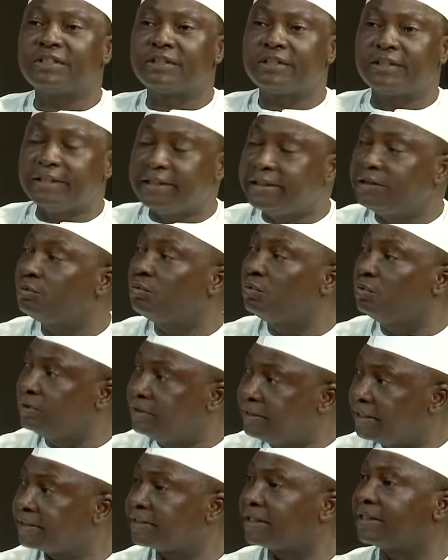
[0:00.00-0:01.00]
3 good
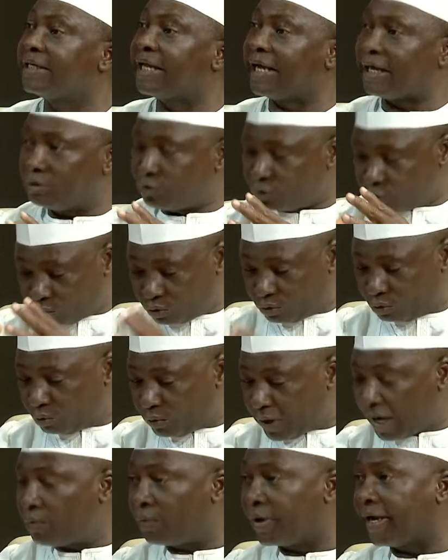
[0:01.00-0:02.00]
years and
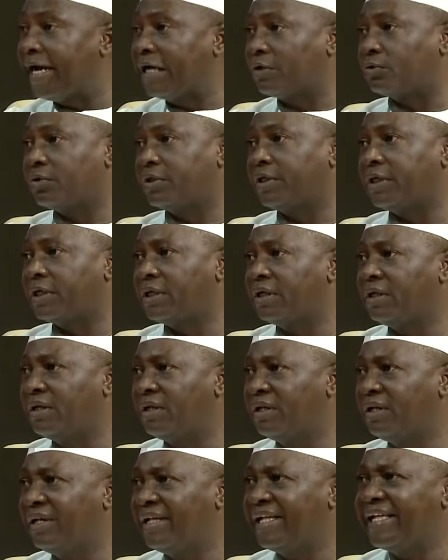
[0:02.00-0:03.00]
where we are today,
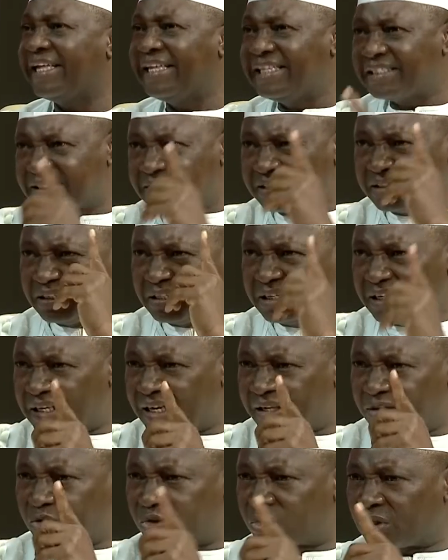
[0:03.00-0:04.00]
is,
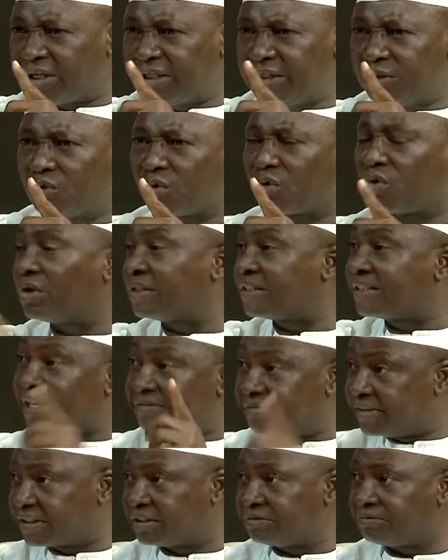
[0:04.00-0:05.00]

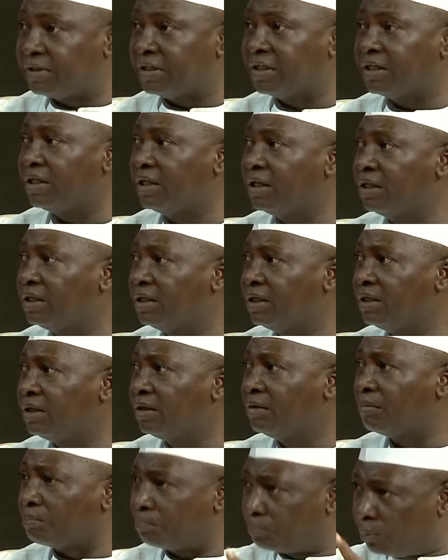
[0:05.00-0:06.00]
conservatively
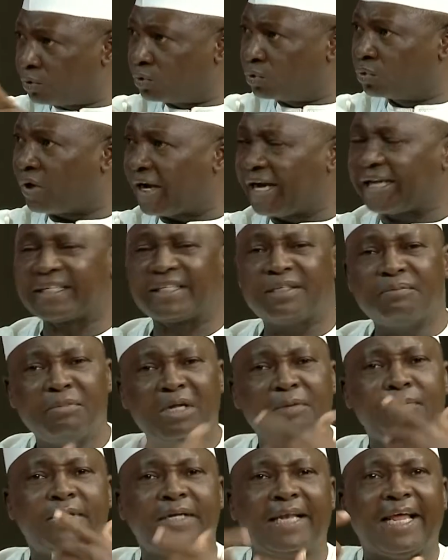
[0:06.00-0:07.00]
put to at
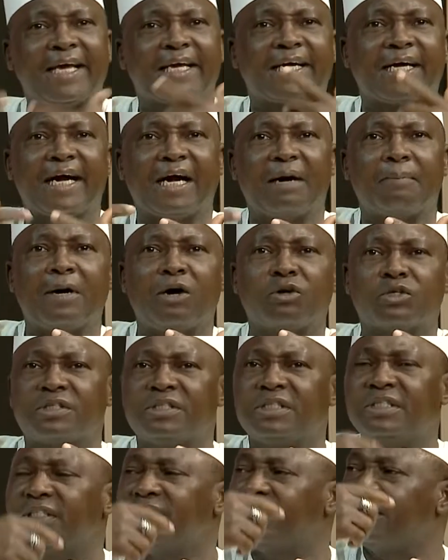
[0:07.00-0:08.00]
maybe like about
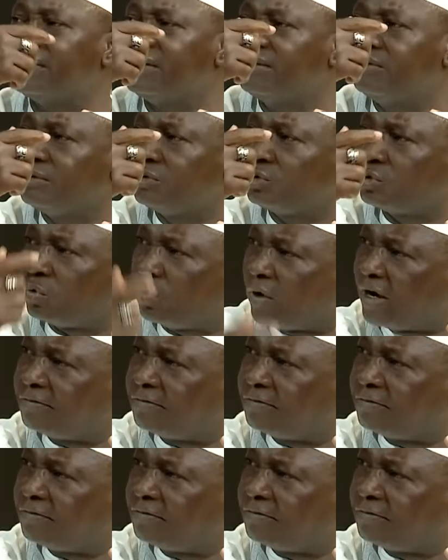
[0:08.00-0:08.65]
12,